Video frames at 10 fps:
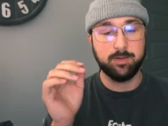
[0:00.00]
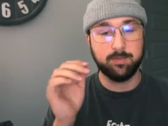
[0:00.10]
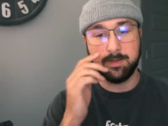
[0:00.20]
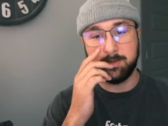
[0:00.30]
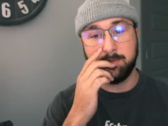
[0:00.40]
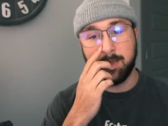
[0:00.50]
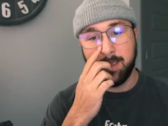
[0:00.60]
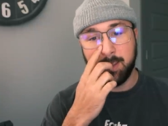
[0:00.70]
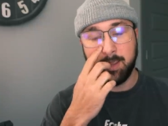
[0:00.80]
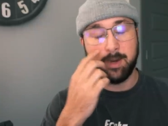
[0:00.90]
expensive,
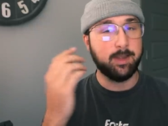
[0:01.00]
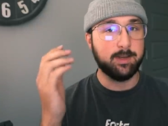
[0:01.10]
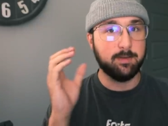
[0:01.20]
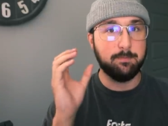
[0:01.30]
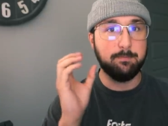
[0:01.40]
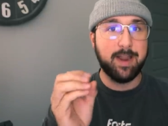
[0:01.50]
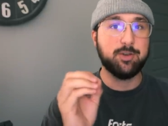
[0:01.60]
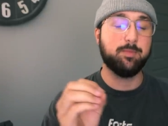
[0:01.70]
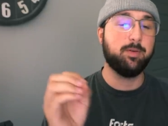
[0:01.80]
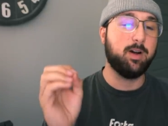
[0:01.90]
and I think it's a
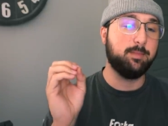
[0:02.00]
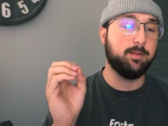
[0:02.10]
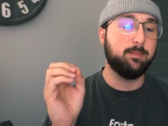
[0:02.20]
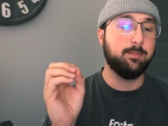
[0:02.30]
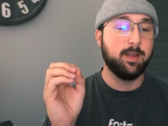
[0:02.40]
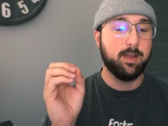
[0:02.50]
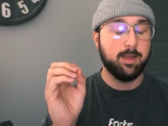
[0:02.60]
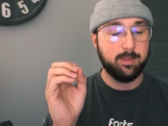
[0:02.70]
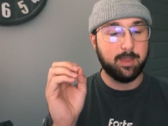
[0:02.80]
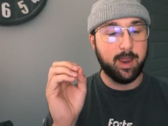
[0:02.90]
major problem
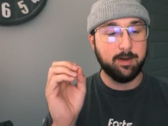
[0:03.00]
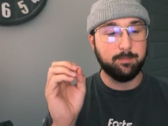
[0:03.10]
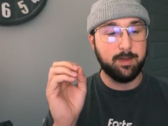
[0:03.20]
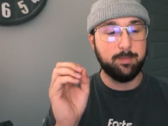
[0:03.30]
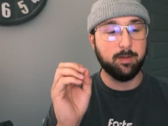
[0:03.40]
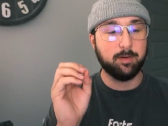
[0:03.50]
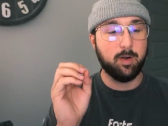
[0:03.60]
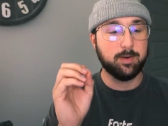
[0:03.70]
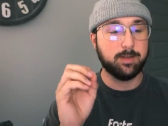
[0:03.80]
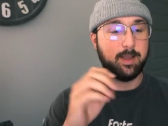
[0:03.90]
that people are
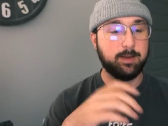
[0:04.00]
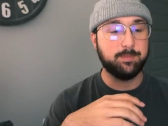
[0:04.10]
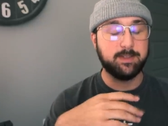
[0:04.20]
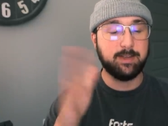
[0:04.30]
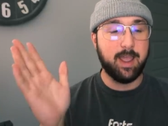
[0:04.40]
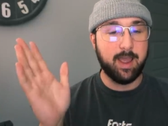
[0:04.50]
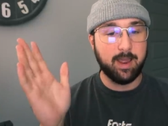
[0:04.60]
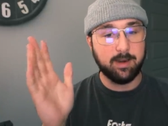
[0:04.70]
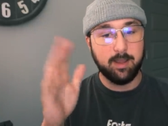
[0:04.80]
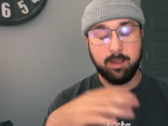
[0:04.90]
going to like
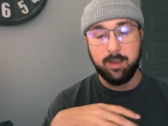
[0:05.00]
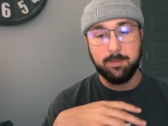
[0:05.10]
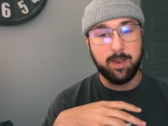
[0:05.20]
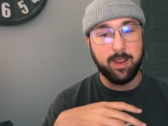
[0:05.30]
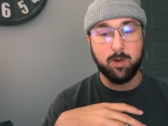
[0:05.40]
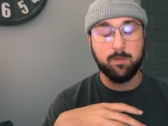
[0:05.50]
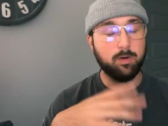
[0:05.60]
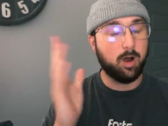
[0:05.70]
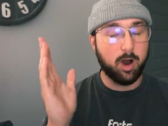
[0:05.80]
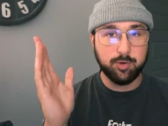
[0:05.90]
SCAD and paying
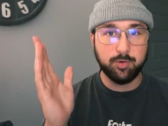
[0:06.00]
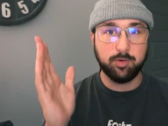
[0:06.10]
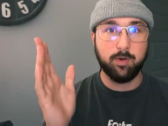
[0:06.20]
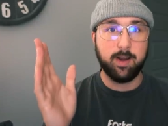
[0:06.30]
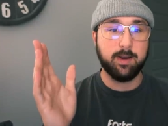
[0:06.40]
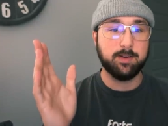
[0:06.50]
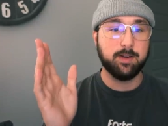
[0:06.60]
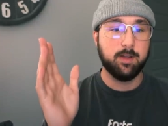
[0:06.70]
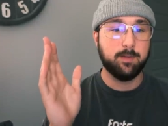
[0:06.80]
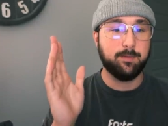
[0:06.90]
over a hundred grand
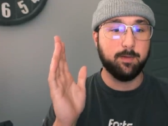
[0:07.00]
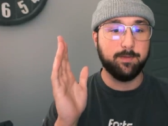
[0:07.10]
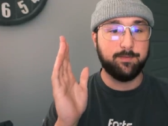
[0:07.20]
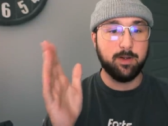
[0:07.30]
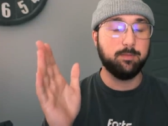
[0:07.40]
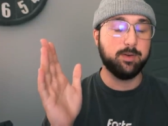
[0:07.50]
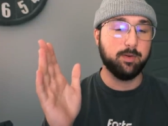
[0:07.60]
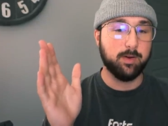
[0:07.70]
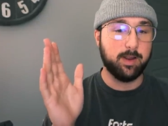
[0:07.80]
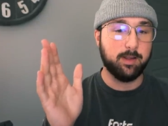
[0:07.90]
for a film
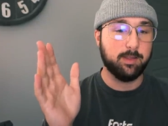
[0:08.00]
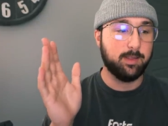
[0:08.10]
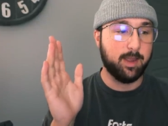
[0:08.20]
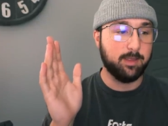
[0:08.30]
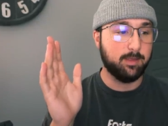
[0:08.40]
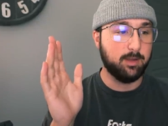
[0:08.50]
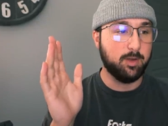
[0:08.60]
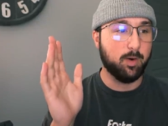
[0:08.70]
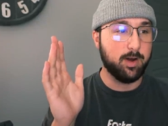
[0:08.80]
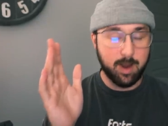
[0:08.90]
degree that the,
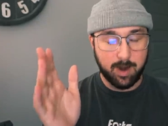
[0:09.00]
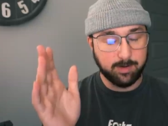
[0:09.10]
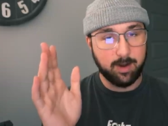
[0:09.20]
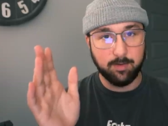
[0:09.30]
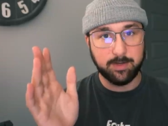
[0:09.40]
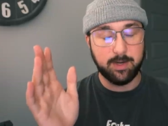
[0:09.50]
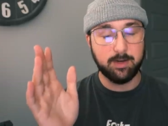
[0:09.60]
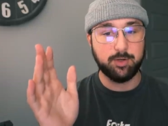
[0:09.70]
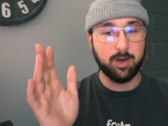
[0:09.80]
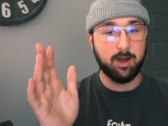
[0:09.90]
you are not guaranteed
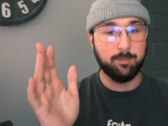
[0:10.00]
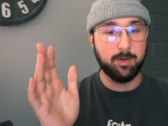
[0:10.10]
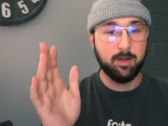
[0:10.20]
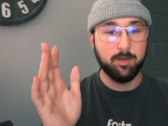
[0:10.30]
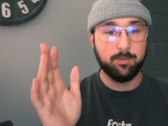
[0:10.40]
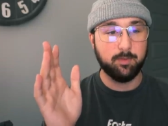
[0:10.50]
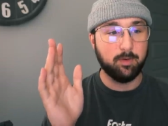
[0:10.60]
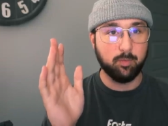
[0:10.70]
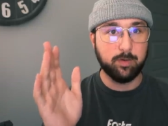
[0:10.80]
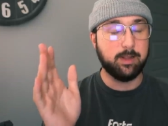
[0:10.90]
a job for
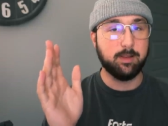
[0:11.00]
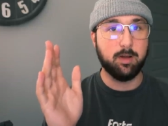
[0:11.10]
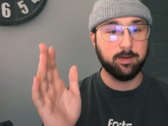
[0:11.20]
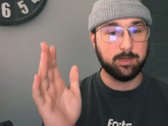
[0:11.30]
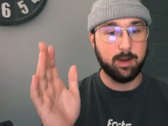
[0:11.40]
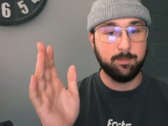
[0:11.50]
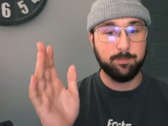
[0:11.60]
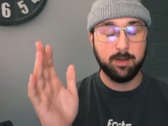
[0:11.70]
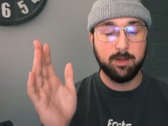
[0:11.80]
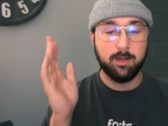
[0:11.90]
a really long time.
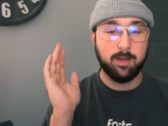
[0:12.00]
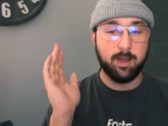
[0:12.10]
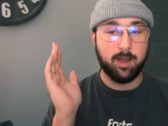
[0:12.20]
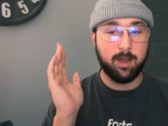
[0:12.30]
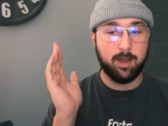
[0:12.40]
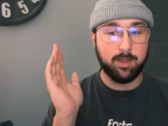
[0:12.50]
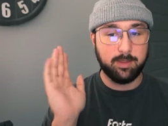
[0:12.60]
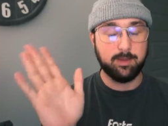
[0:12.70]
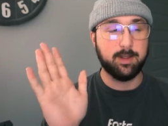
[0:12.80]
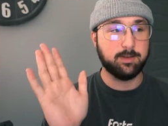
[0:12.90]
I
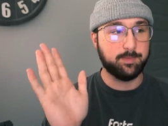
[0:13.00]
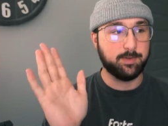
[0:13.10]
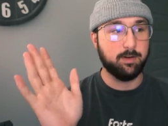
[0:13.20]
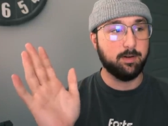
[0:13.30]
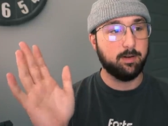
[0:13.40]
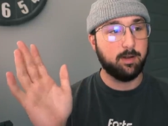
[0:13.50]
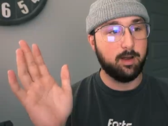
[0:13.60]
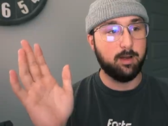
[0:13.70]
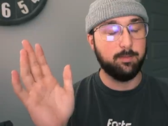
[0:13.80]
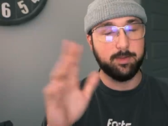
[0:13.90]
think that's absurd,
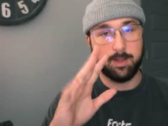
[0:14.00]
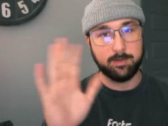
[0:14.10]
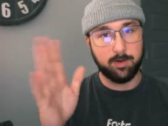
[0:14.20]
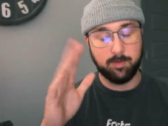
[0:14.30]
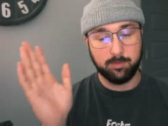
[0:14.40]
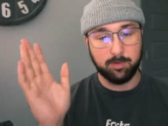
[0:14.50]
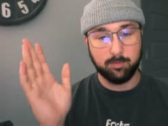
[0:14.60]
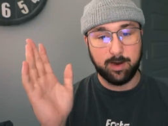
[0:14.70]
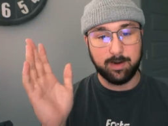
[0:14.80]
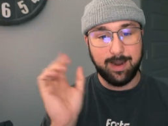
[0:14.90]
um, but that's my own little
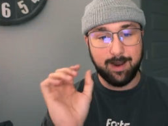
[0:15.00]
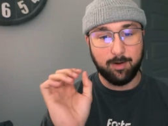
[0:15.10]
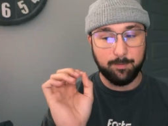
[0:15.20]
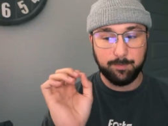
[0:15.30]
rant. Now,